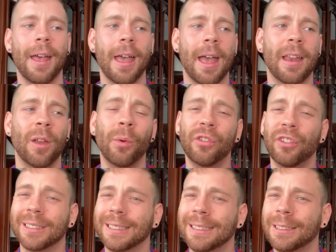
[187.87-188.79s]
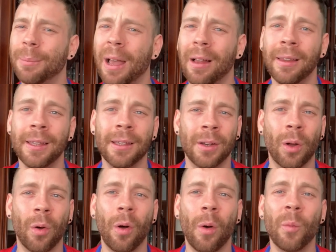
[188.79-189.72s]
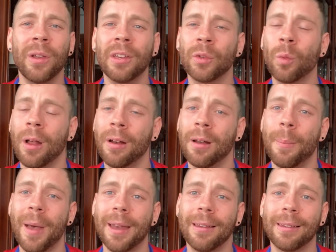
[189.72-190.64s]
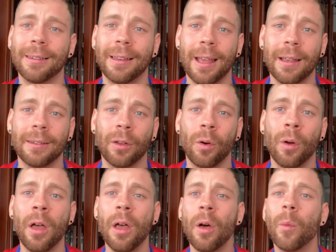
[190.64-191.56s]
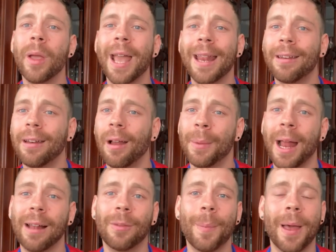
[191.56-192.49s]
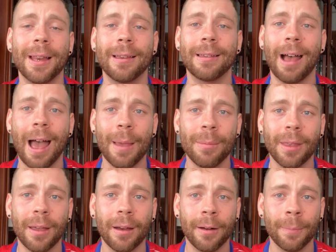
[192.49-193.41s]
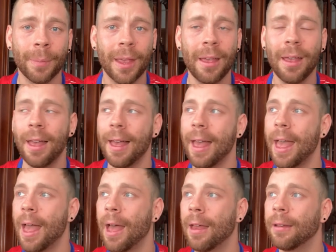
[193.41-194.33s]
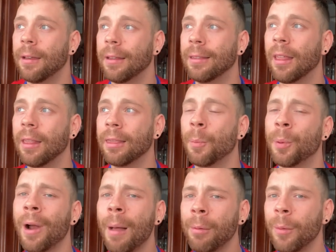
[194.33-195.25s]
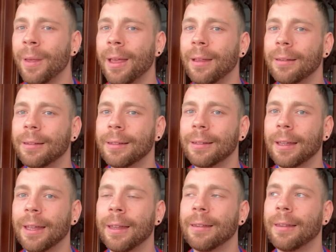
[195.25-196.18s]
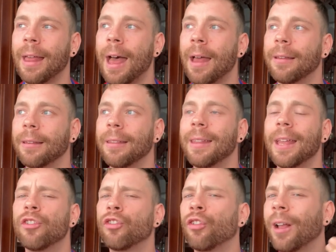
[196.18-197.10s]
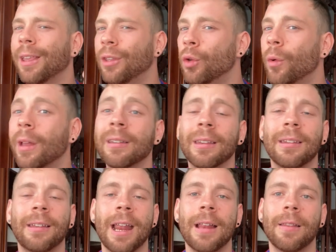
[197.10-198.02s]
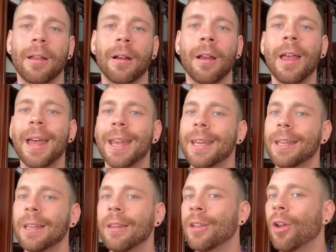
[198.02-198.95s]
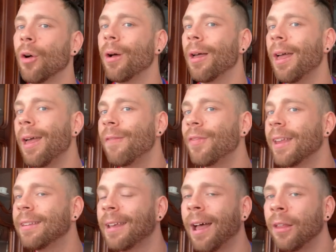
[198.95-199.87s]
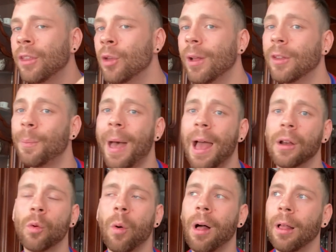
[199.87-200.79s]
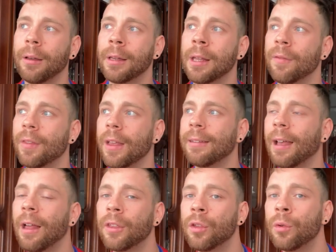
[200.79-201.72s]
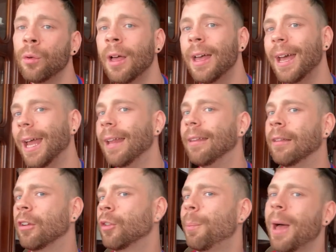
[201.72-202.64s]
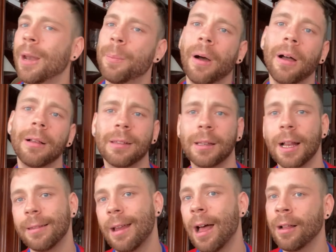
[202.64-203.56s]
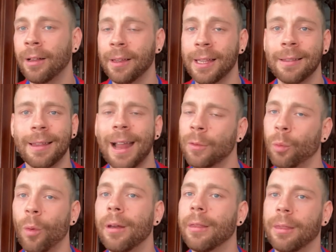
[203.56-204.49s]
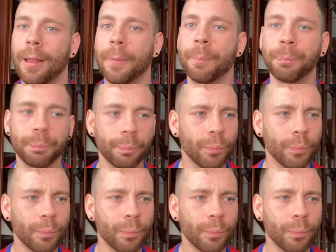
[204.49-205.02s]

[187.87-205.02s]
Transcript: And it was just smelly, you know, we just wanted a bed to stay. So we ended up not spending time there. And the, the problem is, is that they trick you into staying there you know, if they tell you it's bad quality, if they tell you it, there's bed bugs and it's not clean, that's one thing.